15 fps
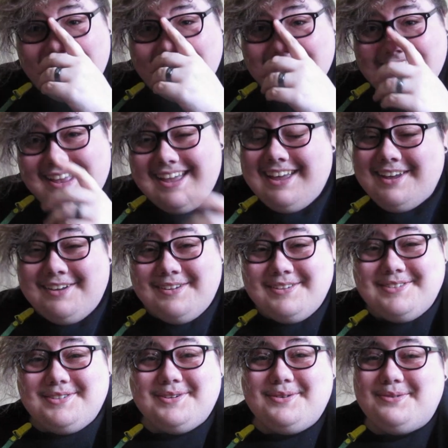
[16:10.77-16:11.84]
And I
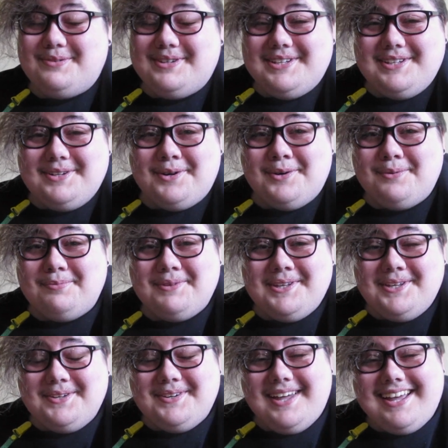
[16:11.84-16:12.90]
also really hope that
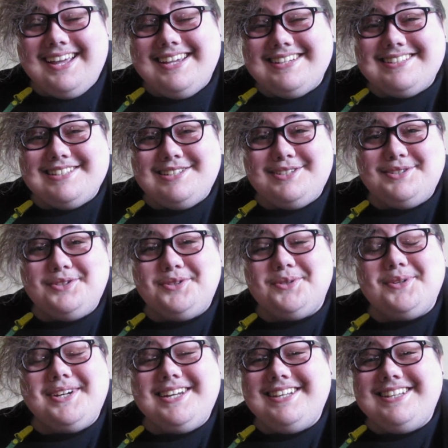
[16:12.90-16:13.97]
you guys
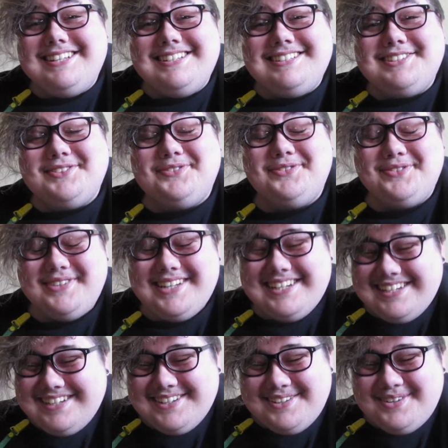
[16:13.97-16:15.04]
enjoyed this
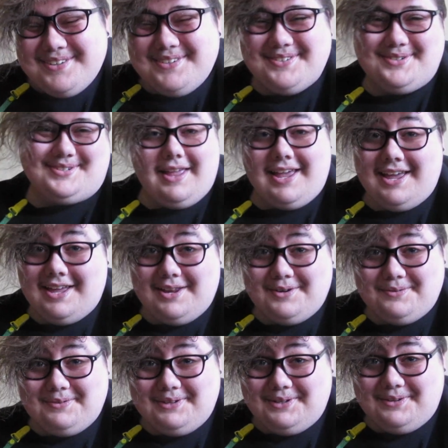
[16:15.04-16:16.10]
video. I had
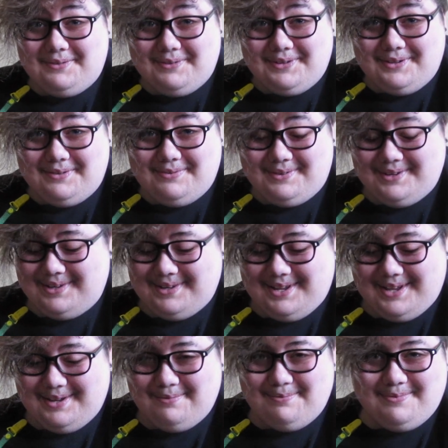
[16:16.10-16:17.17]
a really, really fun
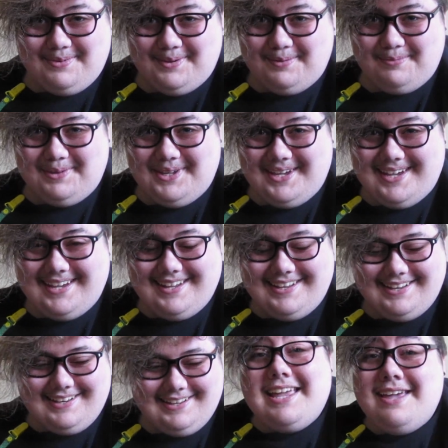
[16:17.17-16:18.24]
time filming it.
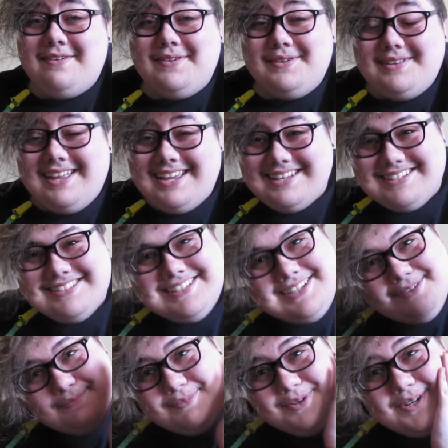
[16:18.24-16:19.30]
If you'd like to
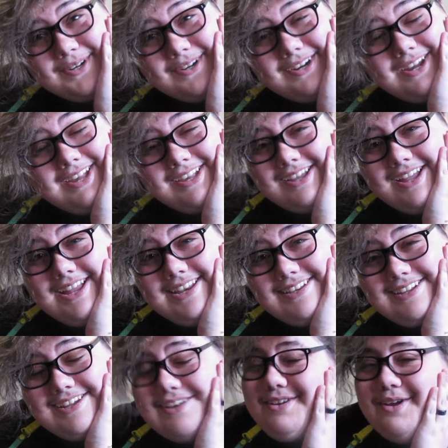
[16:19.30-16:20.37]
see more
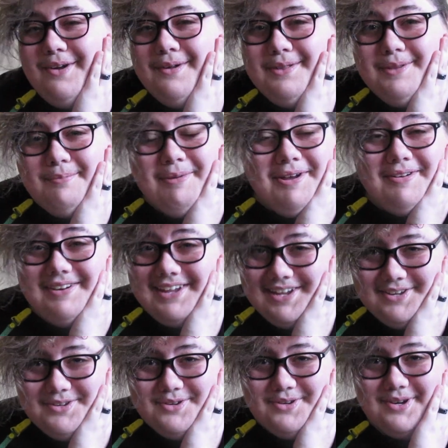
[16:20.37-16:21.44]
content all about
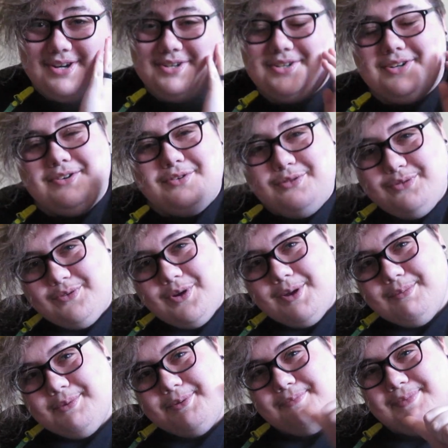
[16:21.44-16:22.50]
age regression
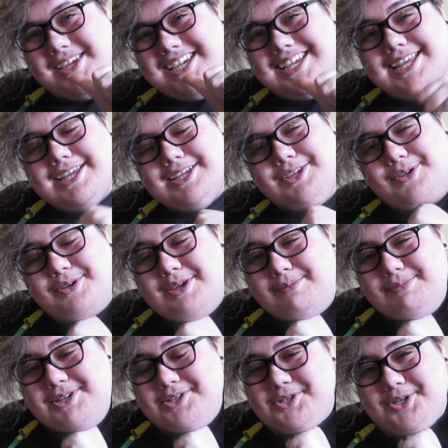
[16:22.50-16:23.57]
from me, you can
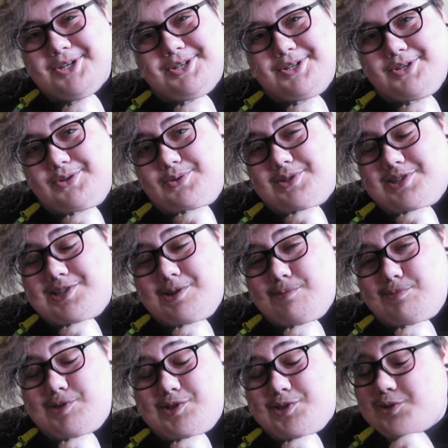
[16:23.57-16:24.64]
be sure to
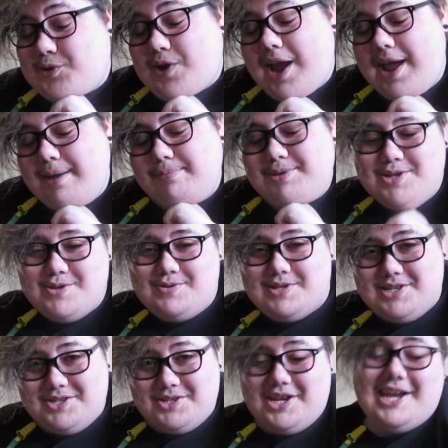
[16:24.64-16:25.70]
subscribe to
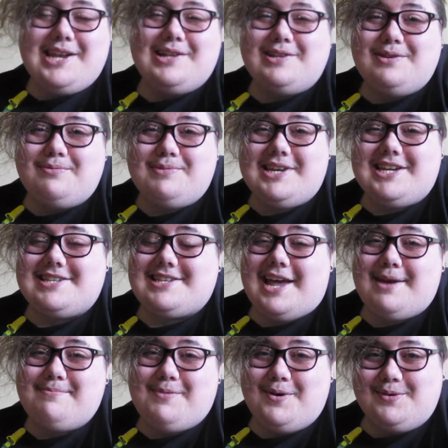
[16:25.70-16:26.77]
this channel because
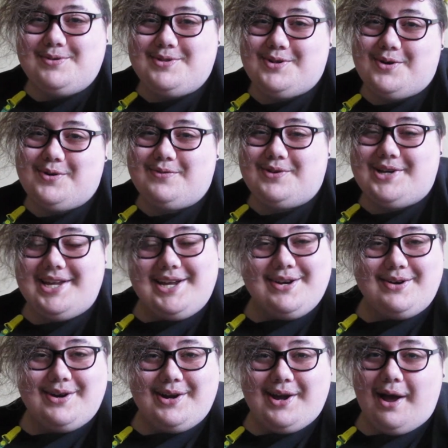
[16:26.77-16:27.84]
I post over
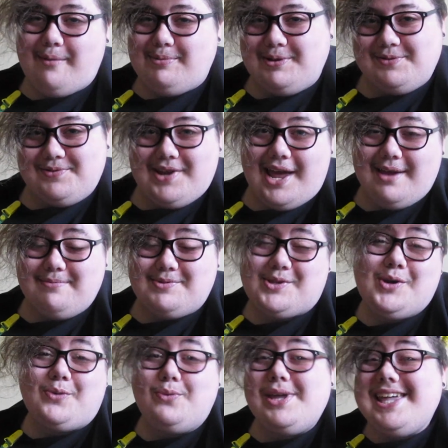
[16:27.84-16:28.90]
here a couple of times
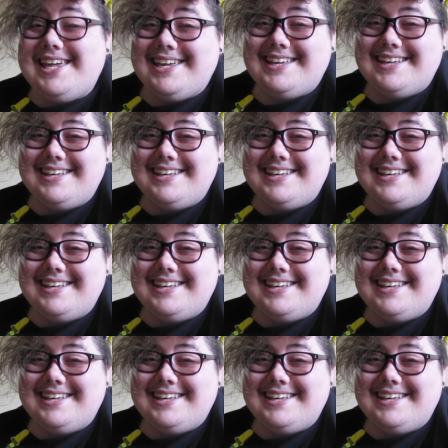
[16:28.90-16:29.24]
a week.